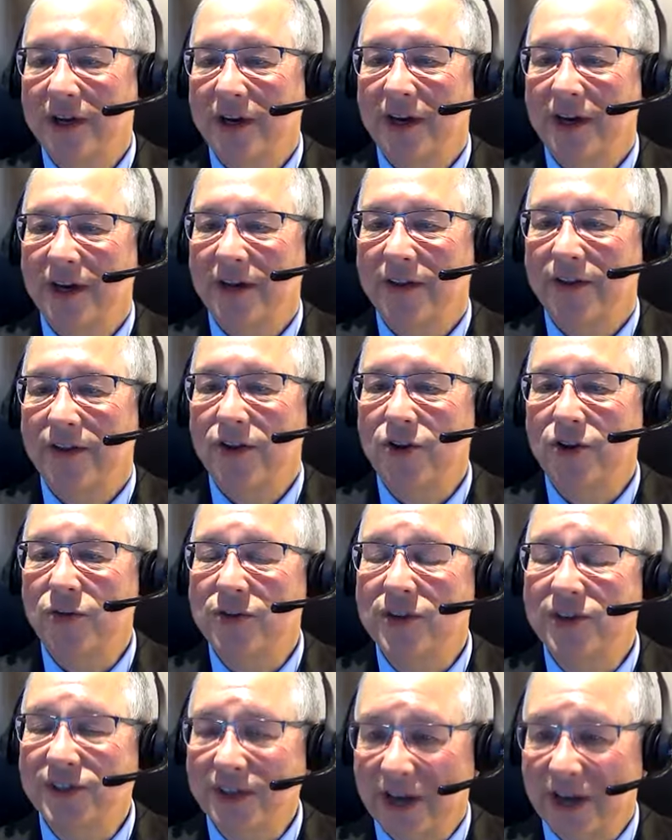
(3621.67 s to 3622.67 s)
that you
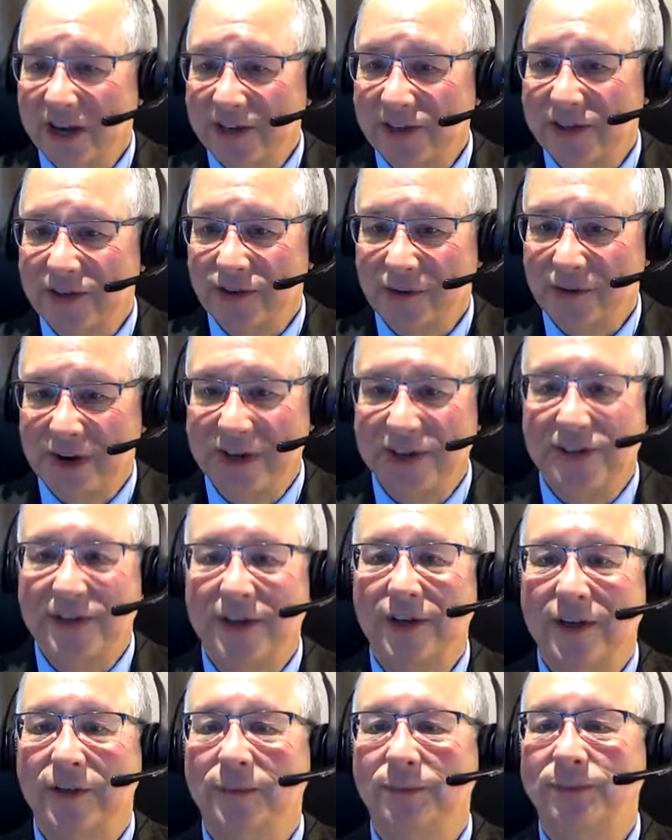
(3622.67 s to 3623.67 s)
discussed and raised here?